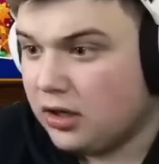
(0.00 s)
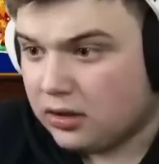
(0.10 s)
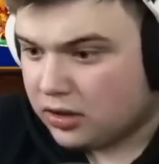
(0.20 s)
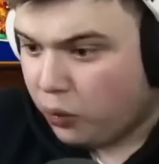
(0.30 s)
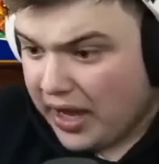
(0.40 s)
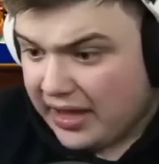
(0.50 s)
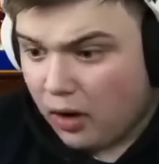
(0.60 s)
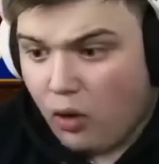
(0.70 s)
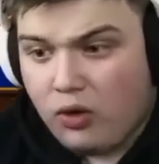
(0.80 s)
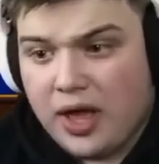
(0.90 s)
Queen.
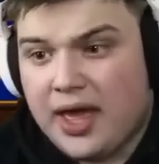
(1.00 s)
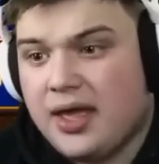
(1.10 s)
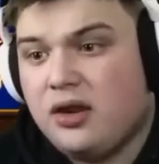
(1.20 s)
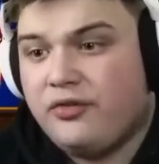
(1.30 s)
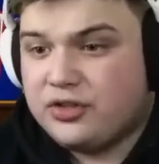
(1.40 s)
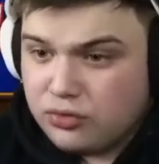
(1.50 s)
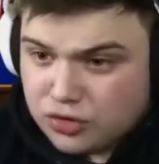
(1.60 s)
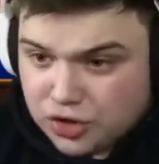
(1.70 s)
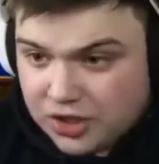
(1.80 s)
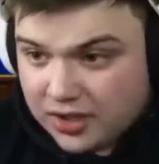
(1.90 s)
Okay, another
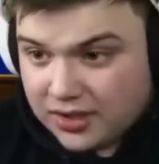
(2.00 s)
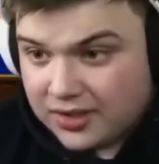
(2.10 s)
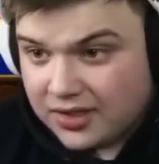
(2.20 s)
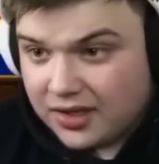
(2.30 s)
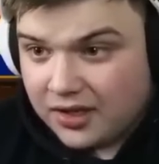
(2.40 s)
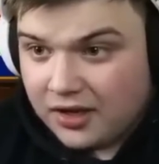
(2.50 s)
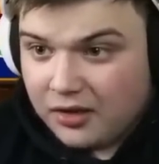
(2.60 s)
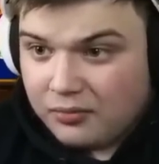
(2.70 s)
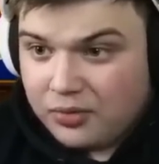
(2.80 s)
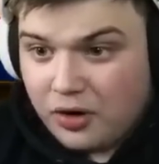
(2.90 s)
200.
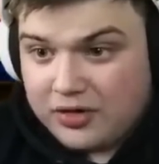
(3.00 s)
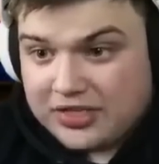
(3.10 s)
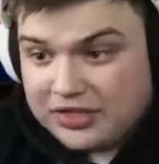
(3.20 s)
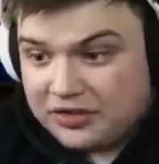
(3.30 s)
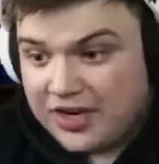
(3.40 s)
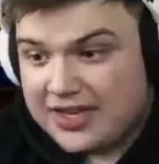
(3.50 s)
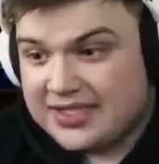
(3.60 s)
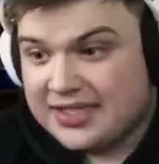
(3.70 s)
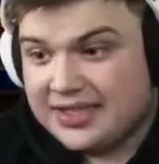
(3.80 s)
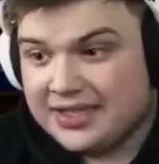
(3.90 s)
Bro, this is crazy.